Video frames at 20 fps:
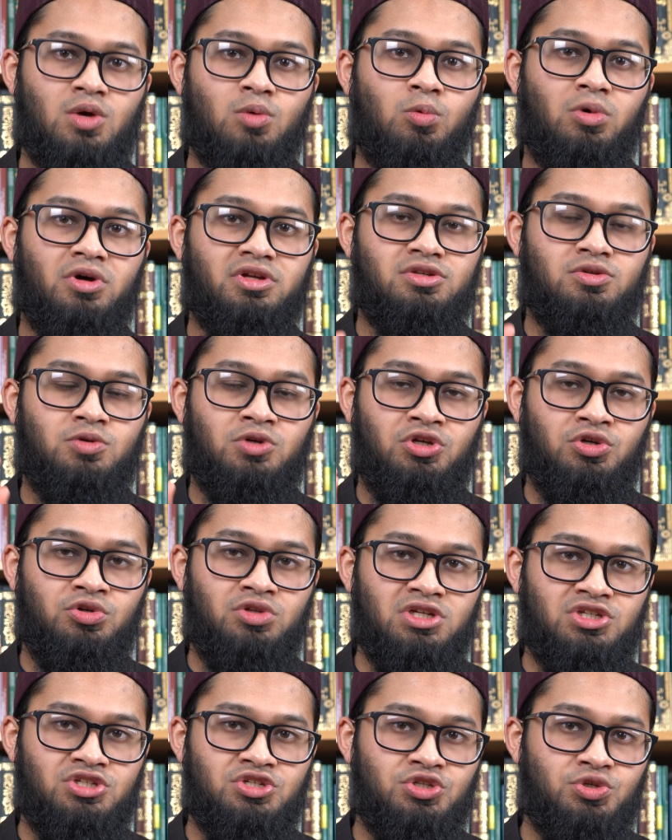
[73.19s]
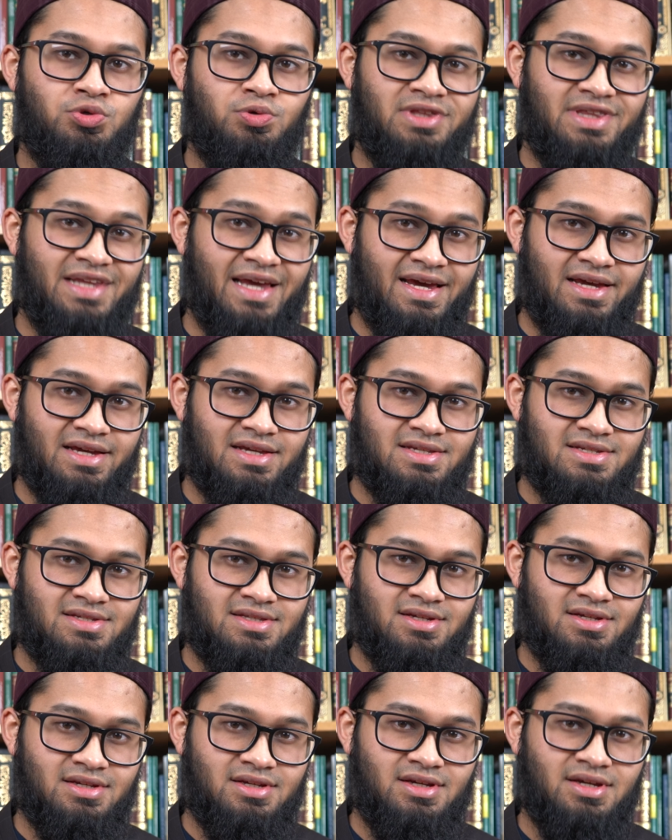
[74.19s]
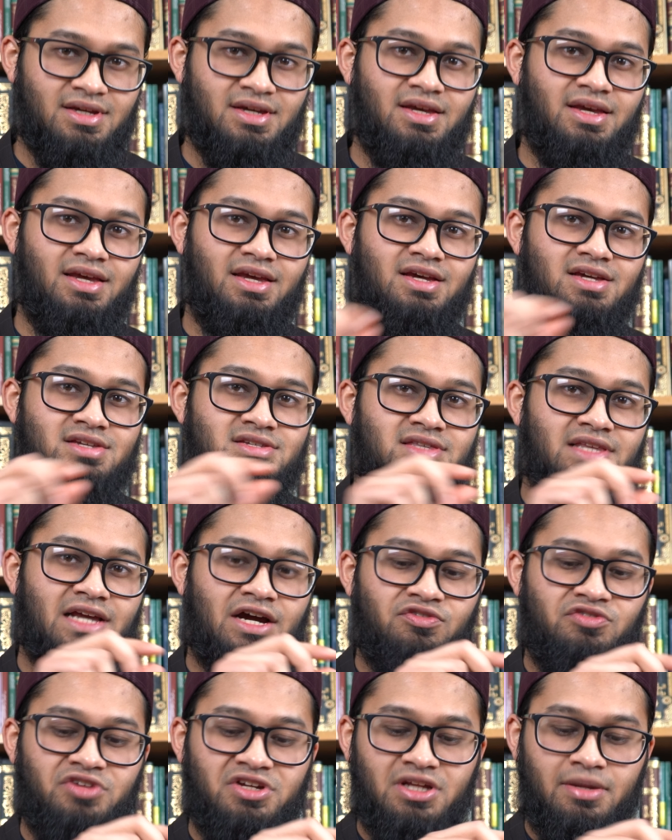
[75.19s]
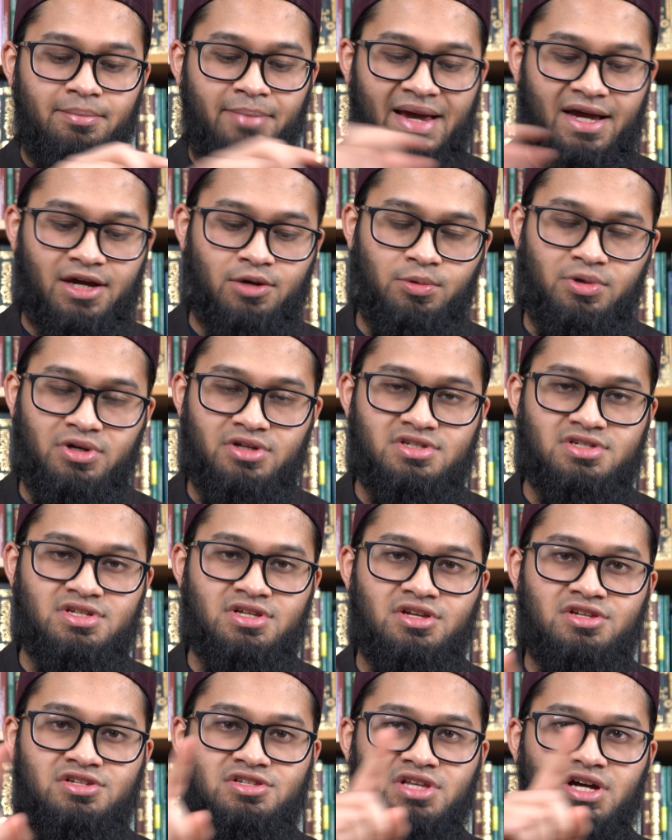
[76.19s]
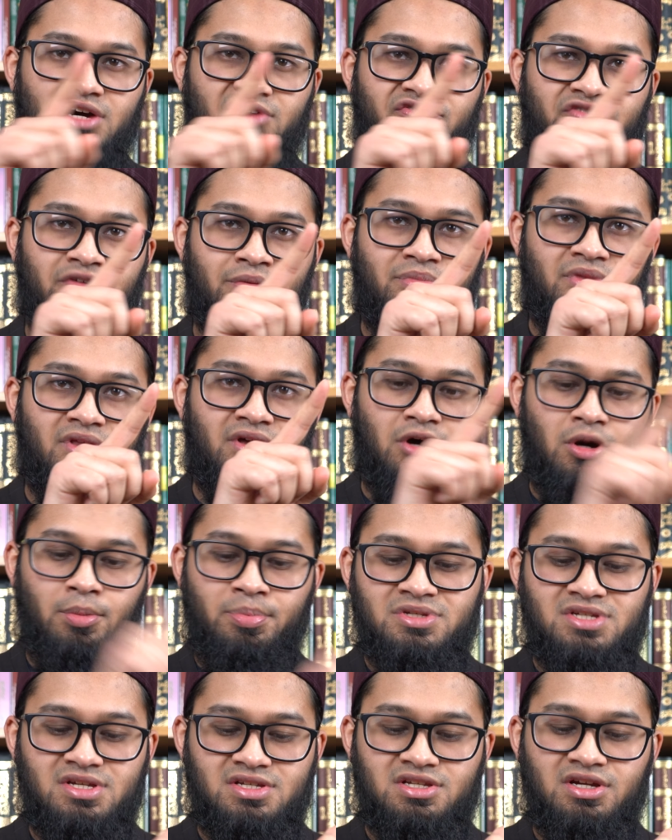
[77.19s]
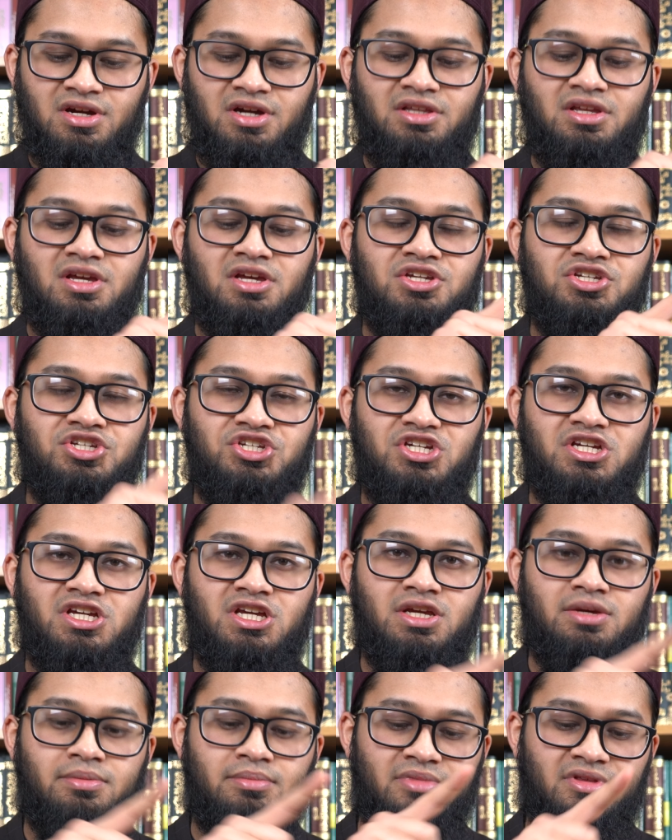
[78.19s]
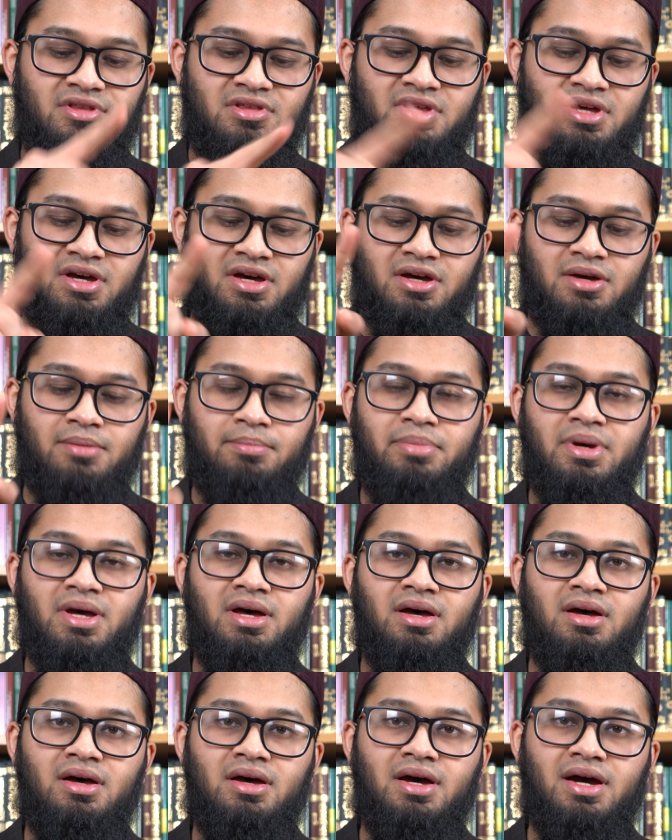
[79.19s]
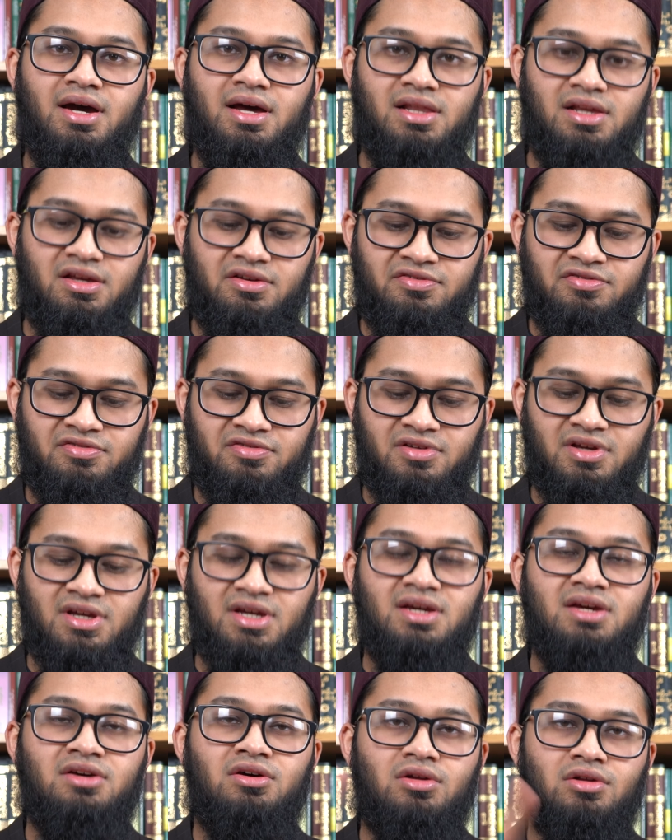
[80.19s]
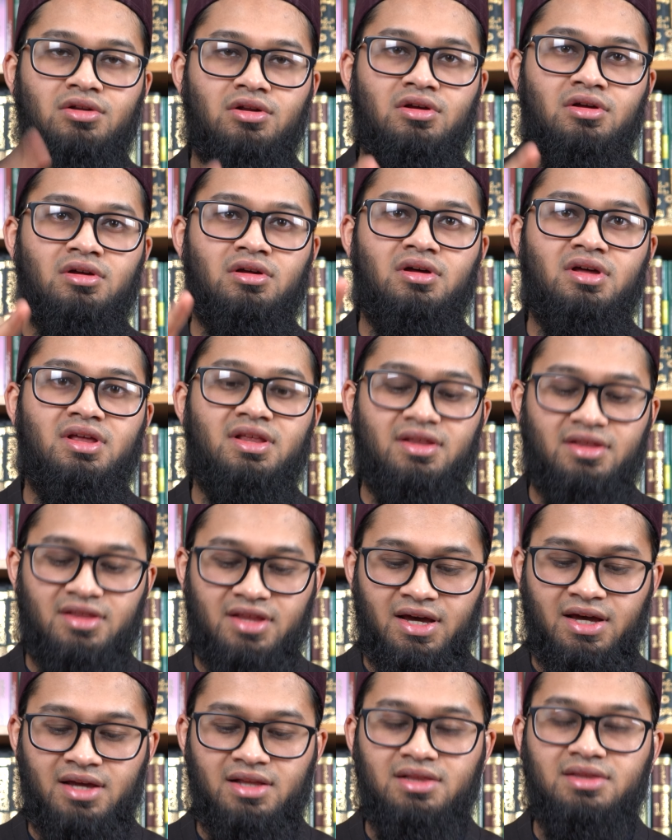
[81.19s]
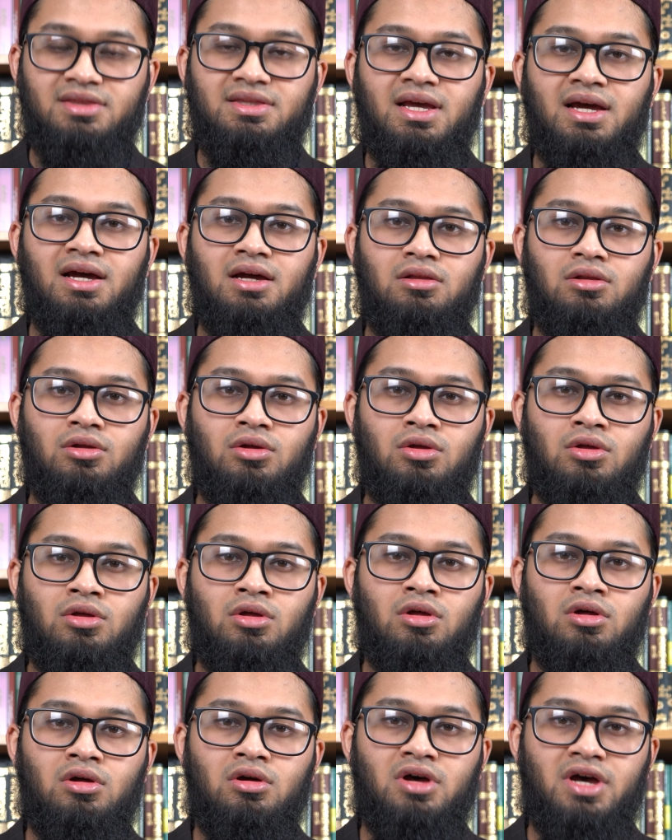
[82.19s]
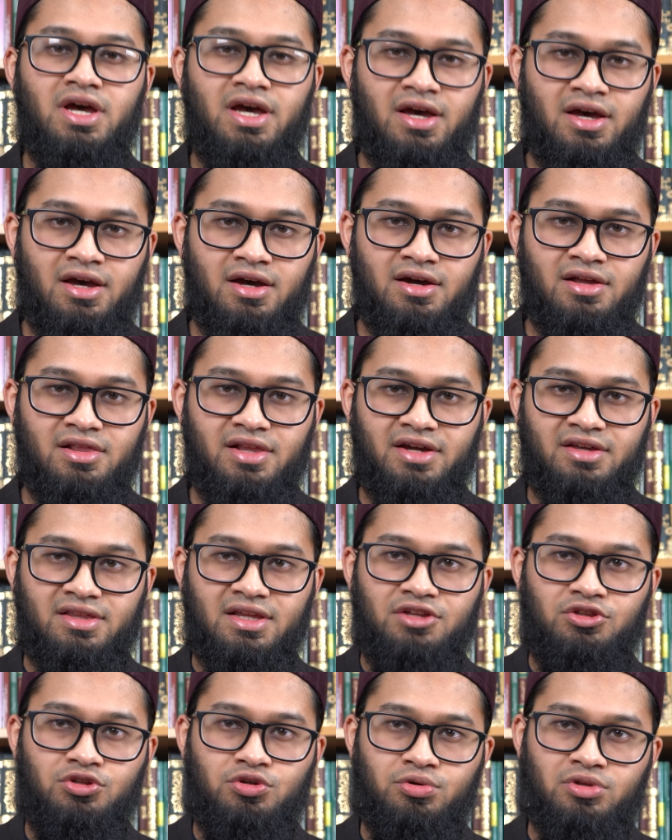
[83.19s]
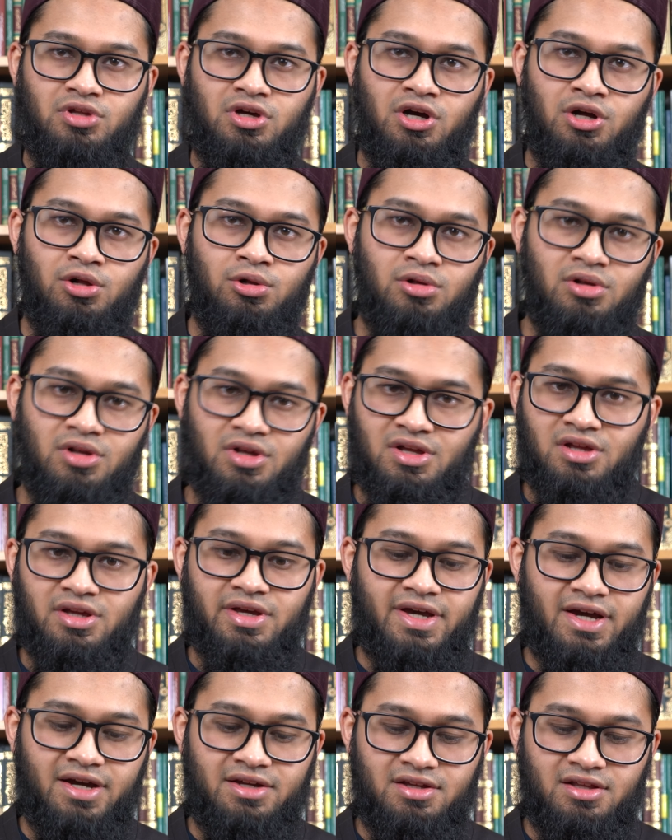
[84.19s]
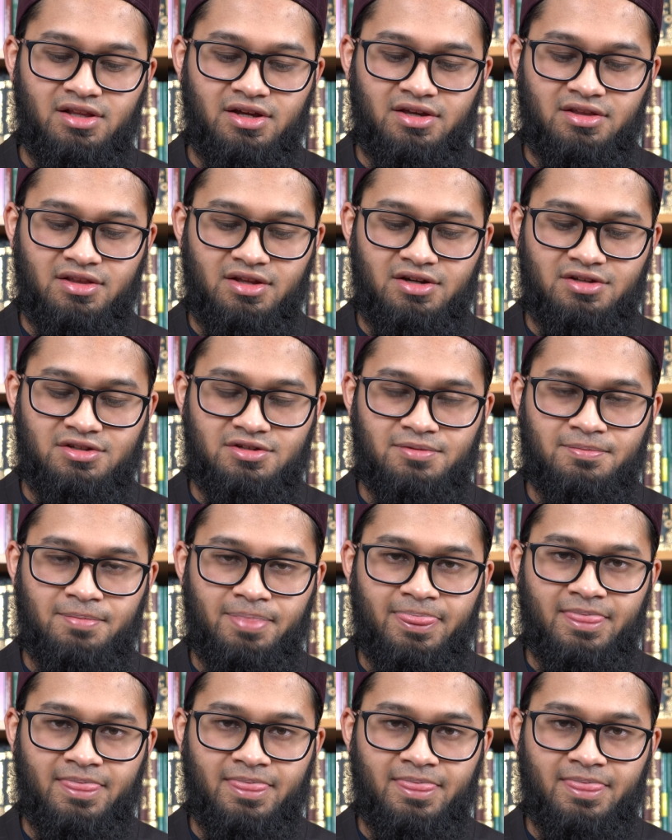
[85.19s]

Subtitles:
What you need to do next is now read it backwards. Start from the opposite side. Jim, tha, ba, alif, ra, dal, dal, kha, ha, like that, and do the whole qaida like that.